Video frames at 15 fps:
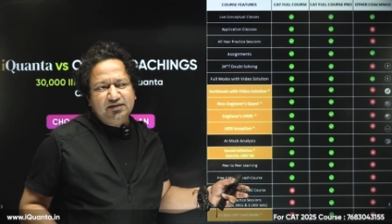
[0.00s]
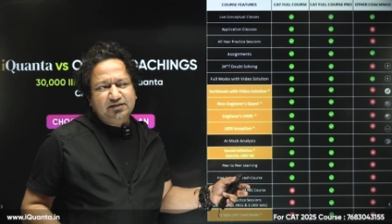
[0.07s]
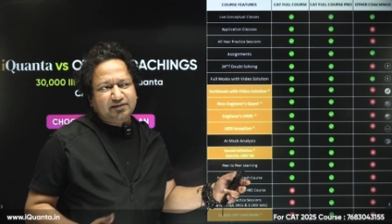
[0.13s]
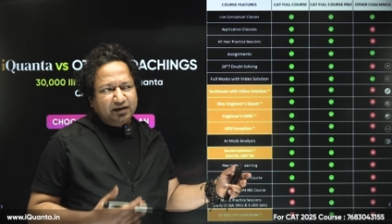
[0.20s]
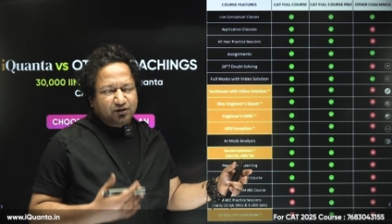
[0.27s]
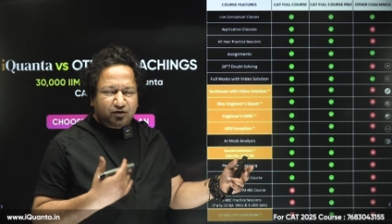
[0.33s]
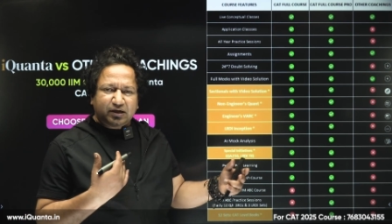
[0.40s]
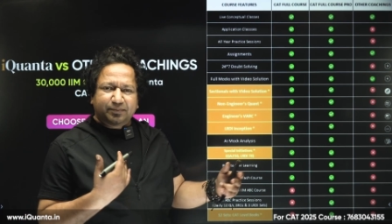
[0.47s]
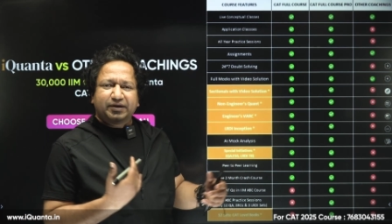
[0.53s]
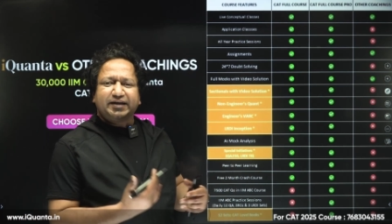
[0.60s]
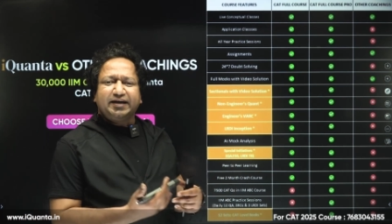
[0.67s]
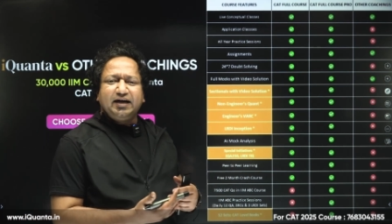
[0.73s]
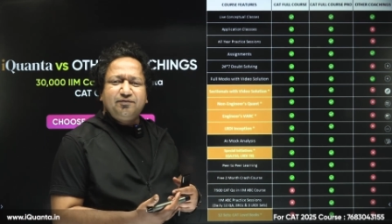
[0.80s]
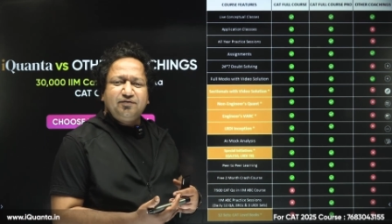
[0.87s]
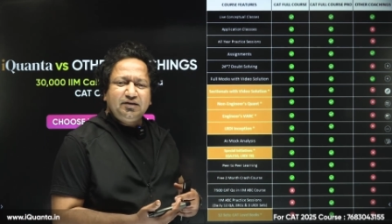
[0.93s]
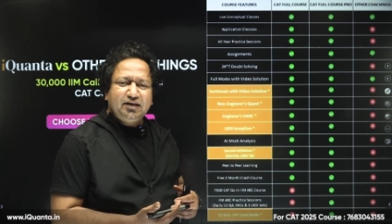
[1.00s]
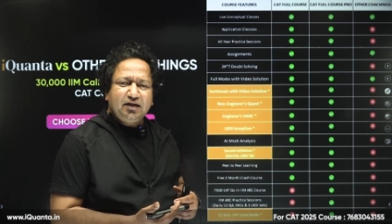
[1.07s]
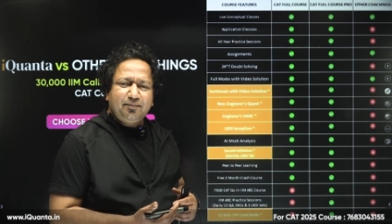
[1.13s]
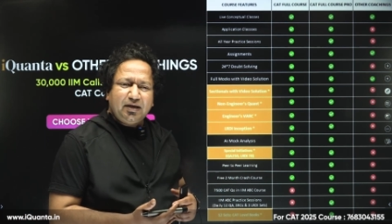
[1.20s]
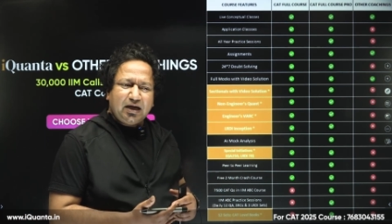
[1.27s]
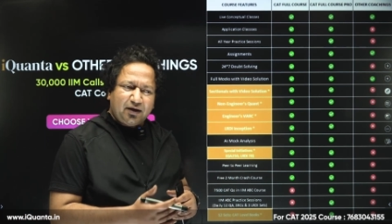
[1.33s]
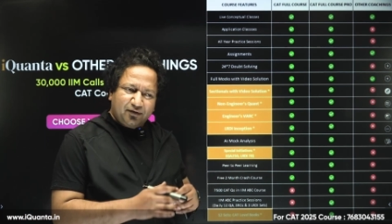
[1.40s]
try to communicate with them,
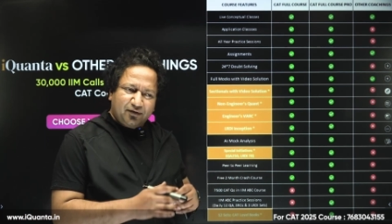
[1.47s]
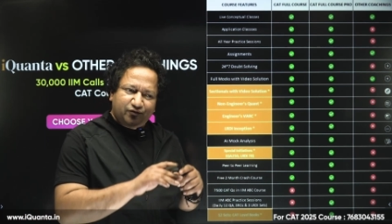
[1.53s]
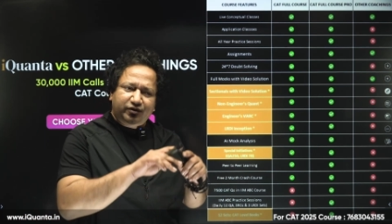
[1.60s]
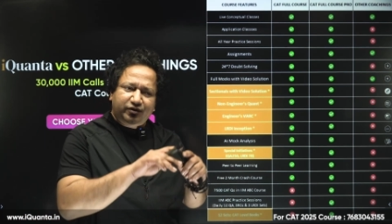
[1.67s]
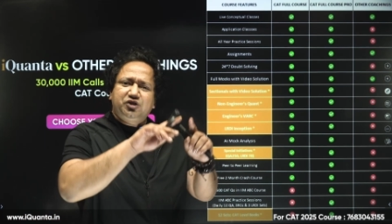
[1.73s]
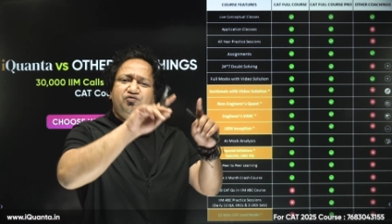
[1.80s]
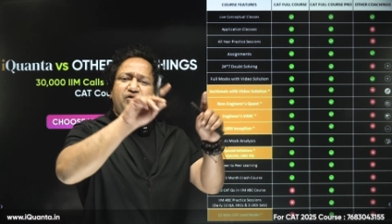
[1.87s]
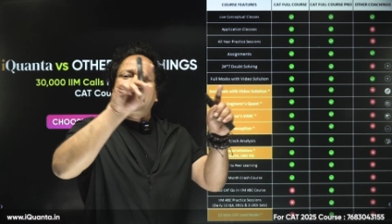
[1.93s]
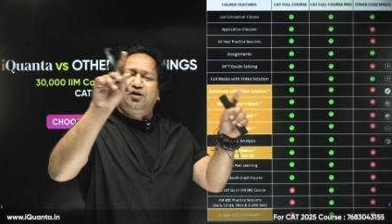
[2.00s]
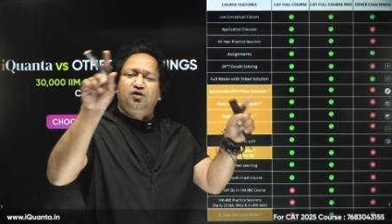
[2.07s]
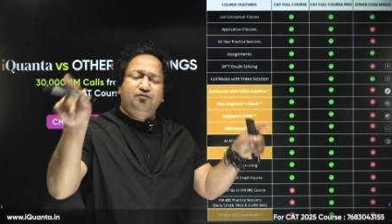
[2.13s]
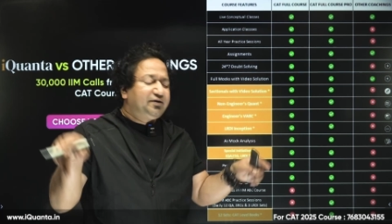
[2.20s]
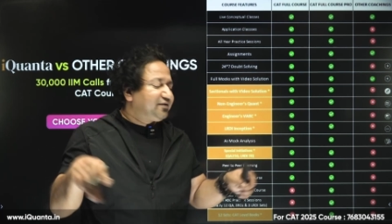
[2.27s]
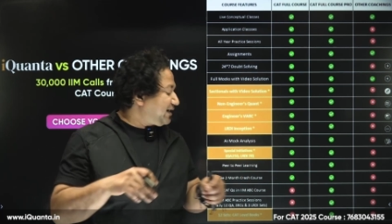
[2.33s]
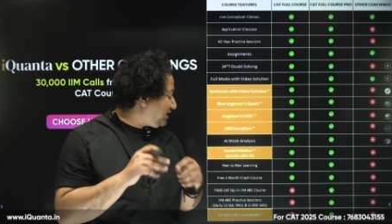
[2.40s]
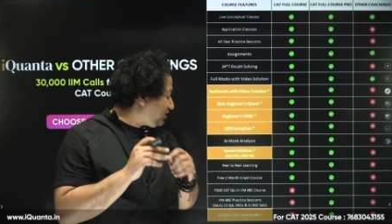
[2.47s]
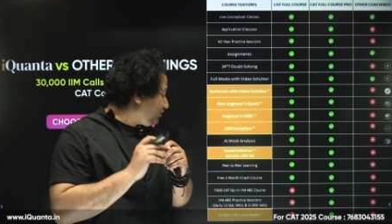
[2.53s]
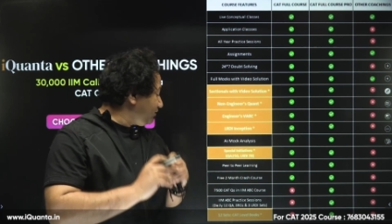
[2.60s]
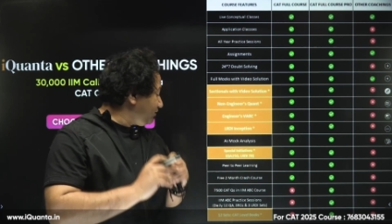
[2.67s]
have a virtual kind of interaction.